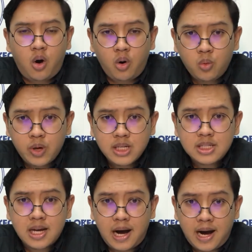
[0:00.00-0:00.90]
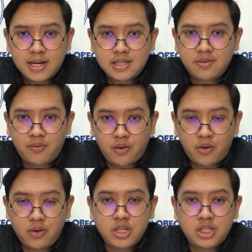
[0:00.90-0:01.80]
Always ask
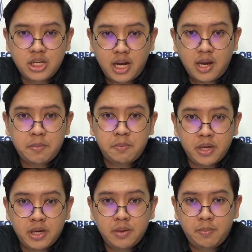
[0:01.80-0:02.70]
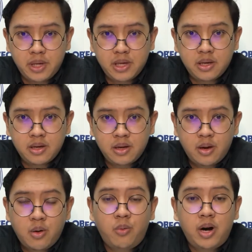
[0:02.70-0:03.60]
for JPP.
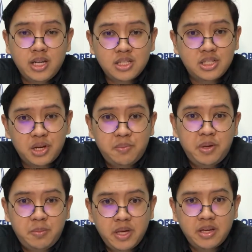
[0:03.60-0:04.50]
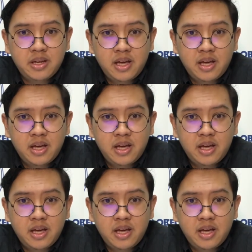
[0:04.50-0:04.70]
What is JPP?